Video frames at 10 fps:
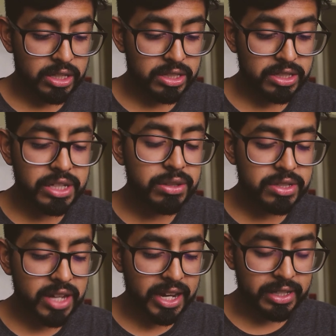Still
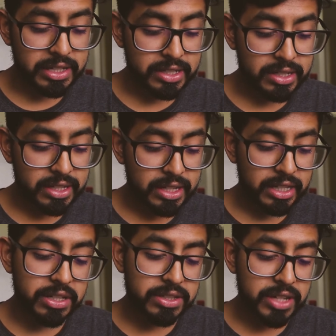silent,
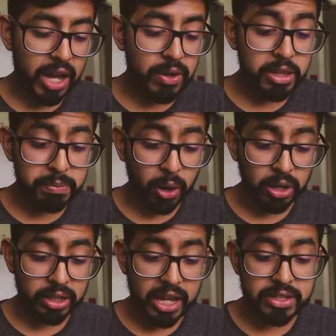he is now at the
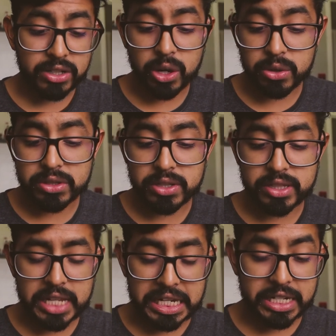park and goes to
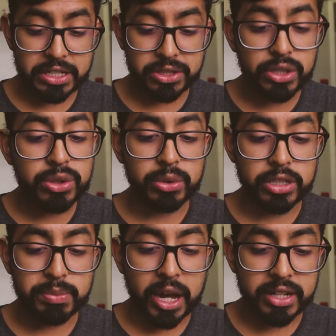sit in his usual
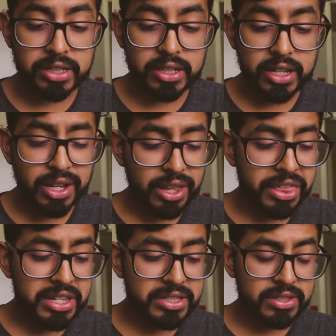spot.
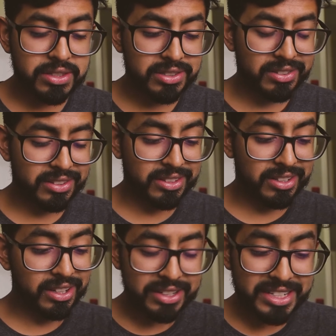This
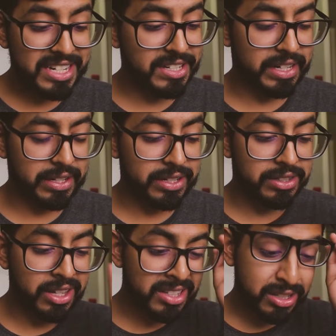condition
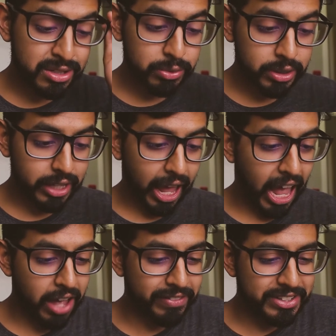doesn't really
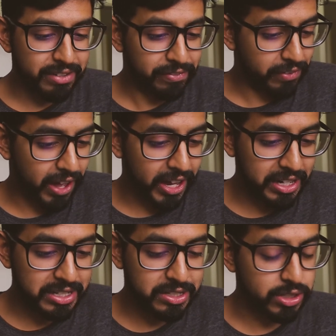have a
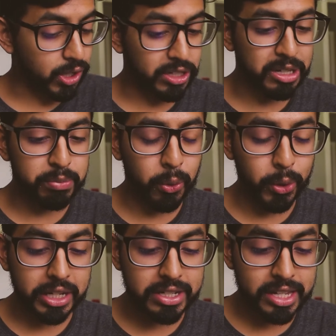defined starting
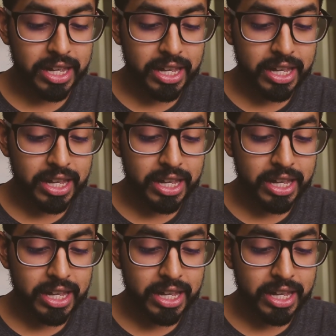point.